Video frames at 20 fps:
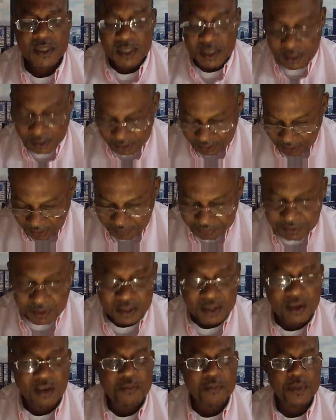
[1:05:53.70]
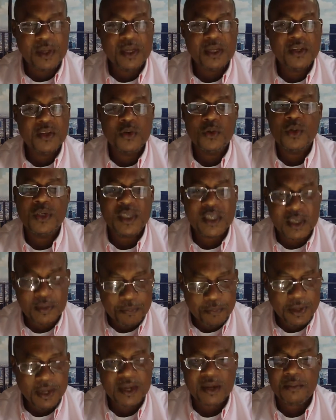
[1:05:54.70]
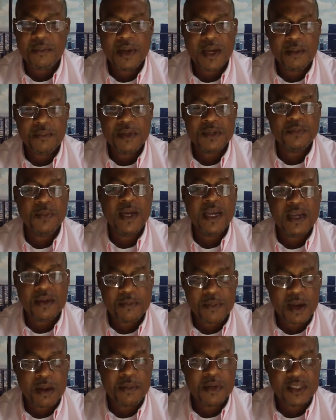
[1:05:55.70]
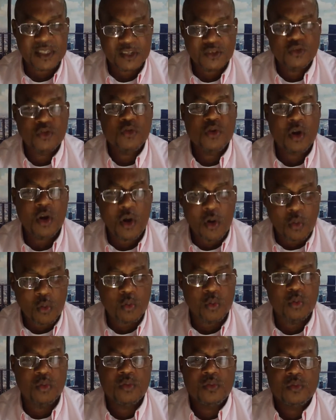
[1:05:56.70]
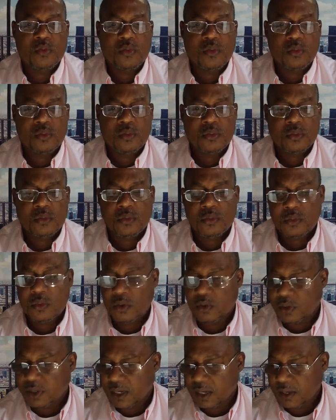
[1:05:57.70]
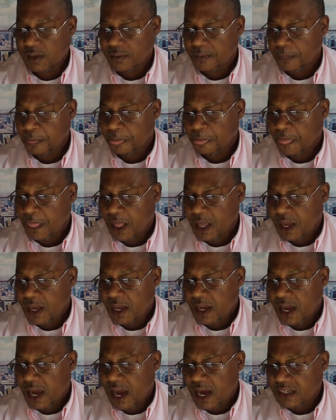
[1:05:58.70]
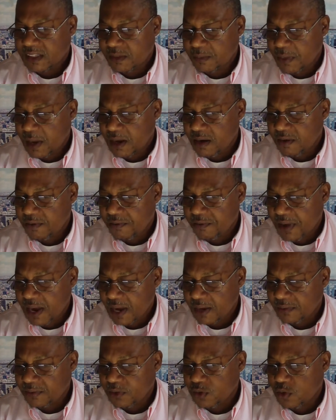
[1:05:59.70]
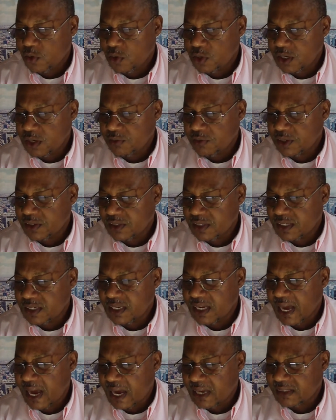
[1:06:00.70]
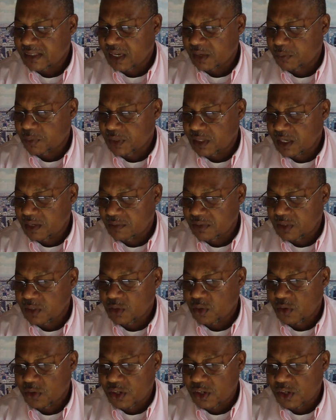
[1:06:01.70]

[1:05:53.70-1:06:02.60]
He said, if you love me, you will keep my commandments. My commandments that you go. Okay? As a matter of fact, the only reason he asked that we even go